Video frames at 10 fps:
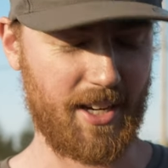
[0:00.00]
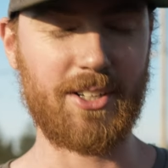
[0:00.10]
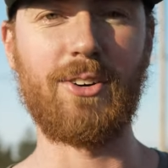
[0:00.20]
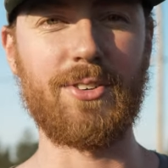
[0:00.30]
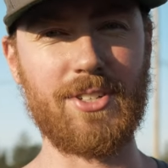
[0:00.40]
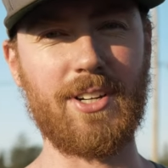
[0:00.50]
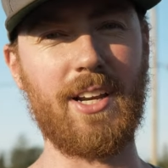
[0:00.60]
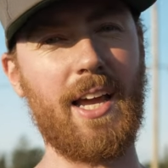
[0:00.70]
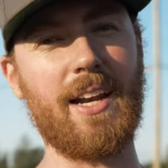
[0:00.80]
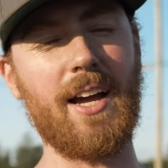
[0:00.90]
Zeknovas are
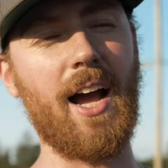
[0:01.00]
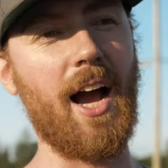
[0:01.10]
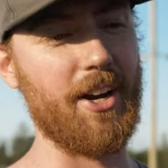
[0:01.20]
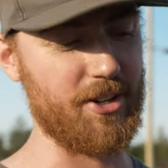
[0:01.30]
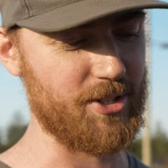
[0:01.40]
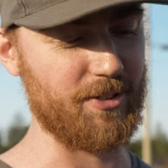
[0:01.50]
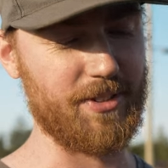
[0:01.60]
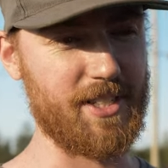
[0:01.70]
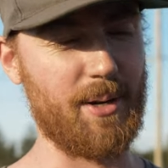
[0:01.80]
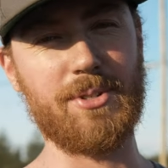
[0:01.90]
gonna get a higher
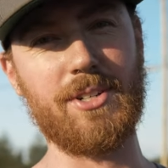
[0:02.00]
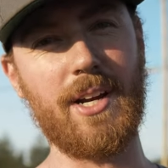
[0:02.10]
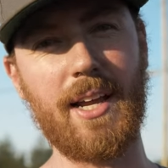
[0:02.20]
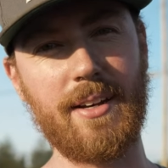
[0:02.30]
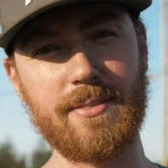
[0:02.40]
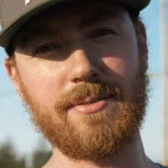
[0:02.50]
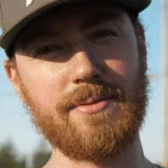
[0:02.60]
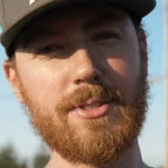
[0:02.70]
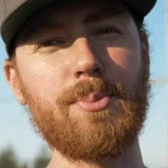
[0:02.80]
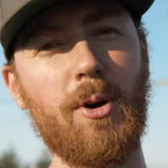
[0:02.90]
surface temperature and
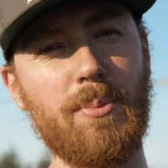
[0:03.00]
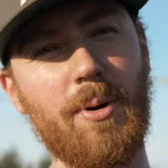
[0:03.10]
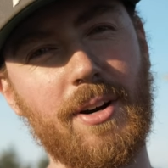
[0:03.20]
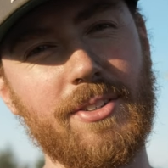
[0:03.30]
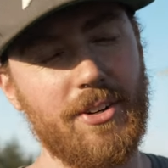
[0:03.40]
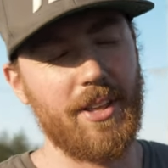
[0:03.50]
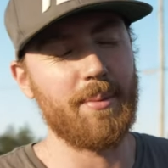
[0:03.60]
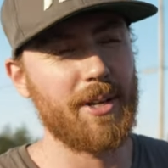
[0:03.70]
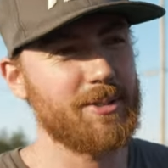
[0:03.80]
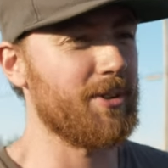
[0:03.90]
smoke more. So
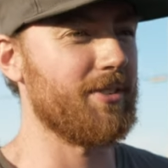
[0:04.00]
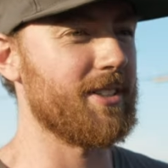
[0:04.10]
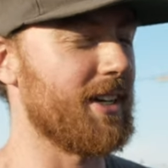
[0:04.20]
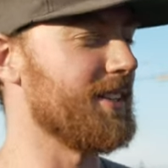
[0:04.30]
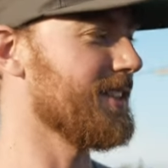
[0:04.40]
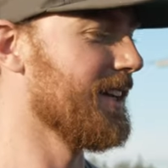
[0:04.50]
that makes perfect sense.